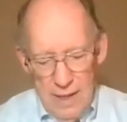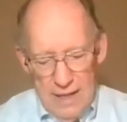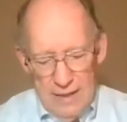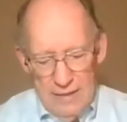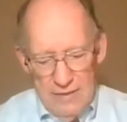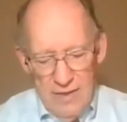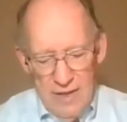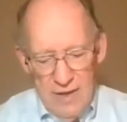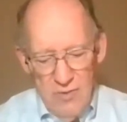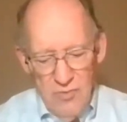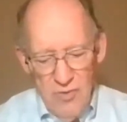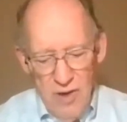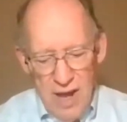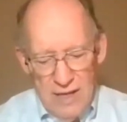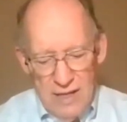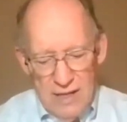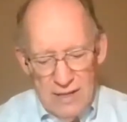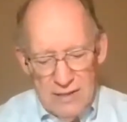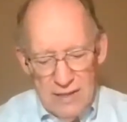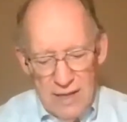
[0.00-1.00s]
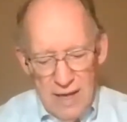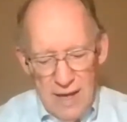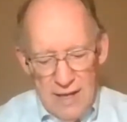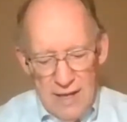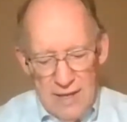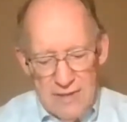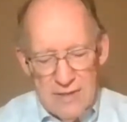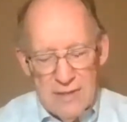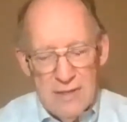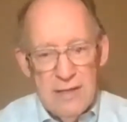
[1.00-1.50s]
and they
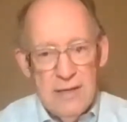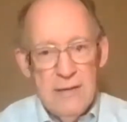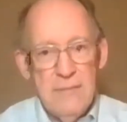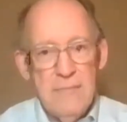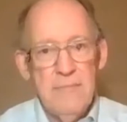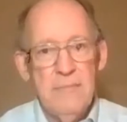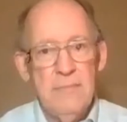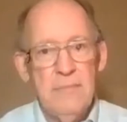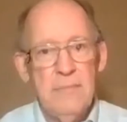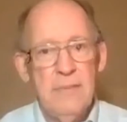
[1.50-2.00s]
recognized him.